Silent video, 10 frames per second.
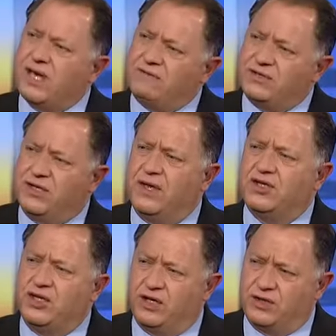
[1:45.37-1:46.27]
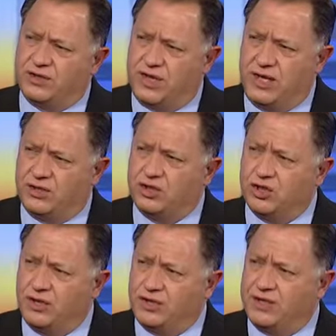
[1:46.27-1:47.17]
obviously she understands, the
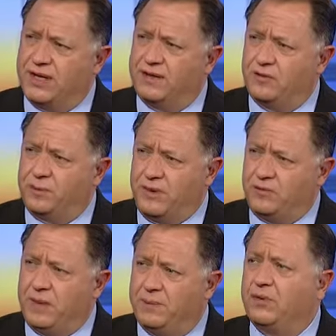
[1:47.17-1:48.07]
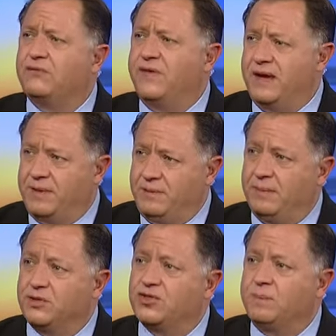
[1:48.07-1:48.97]
judges, that these people are family
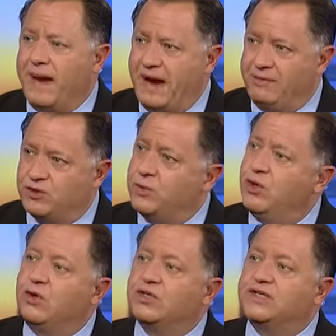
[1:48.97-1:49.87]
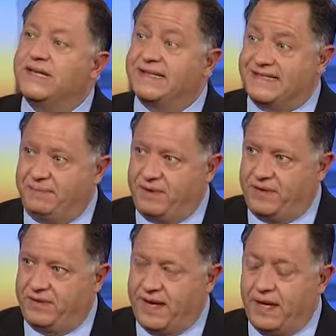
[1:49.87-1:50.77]
members, they're parents. We all understand the
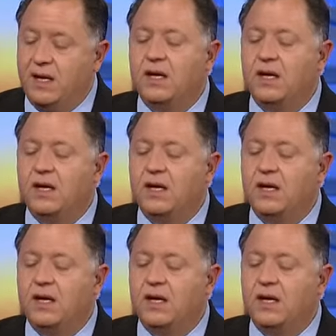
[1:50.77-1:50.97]
sympathy of that.